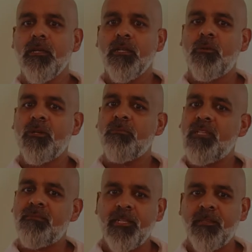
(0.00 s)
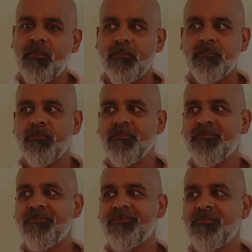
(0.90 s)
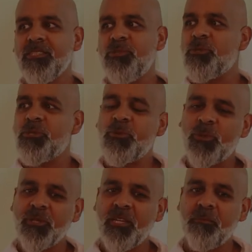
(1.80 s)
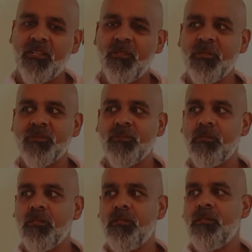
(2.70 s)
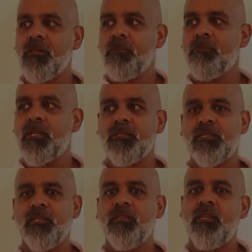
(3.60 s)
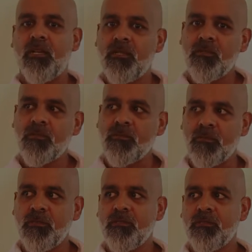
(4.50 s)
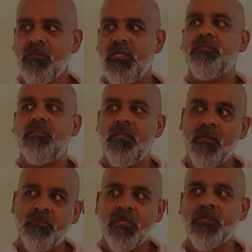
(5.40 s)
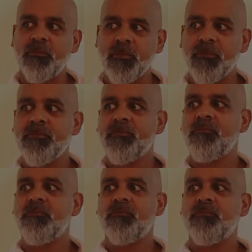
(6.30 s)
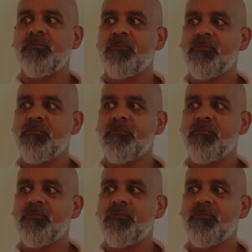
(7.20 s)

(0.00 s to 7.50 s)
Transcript: You don't want to believe in anything. You just want to keep it unknown, because in the unknown is the impossible.